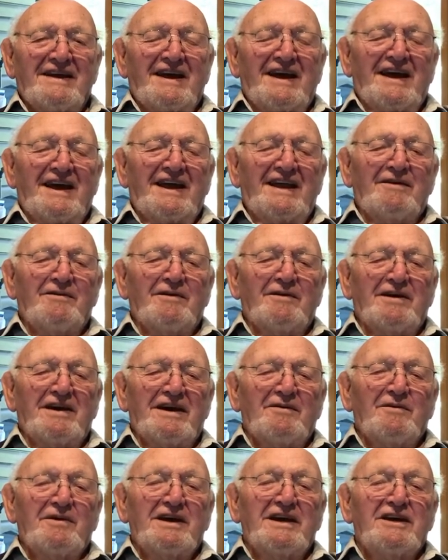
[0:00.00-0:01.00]
Anyway,
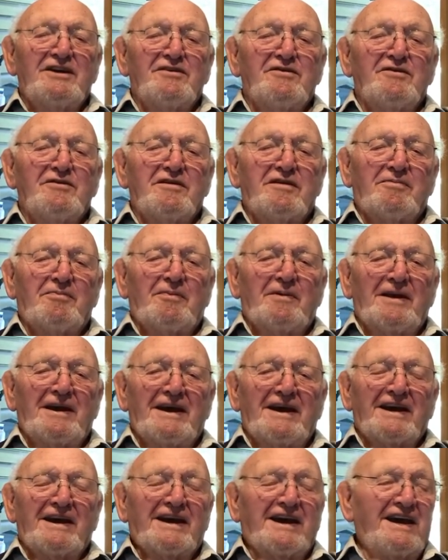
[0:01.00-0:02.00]
we used to
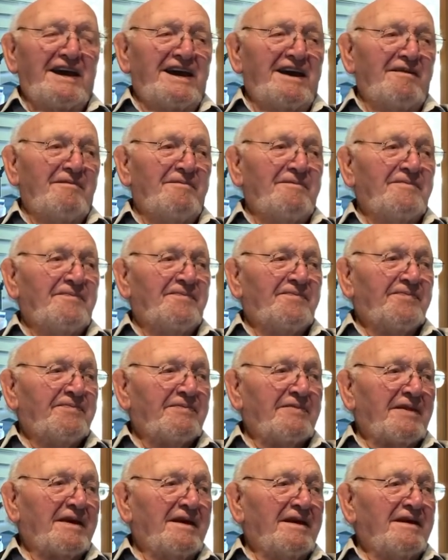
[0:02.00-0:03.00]
play a game
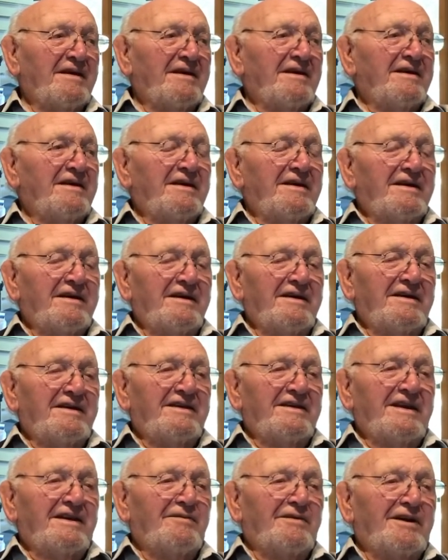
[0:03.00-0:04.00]

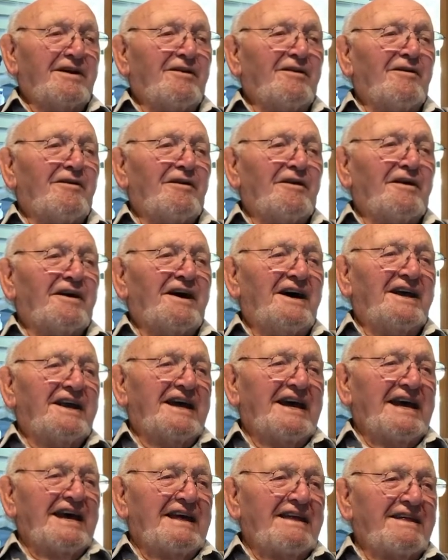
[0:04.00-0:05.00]
that we called Hot
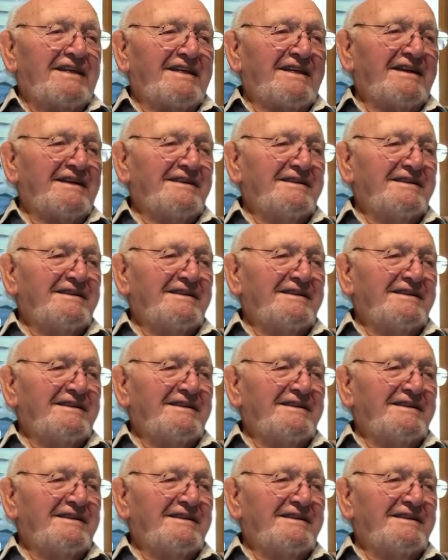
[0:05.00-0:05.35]
Ass.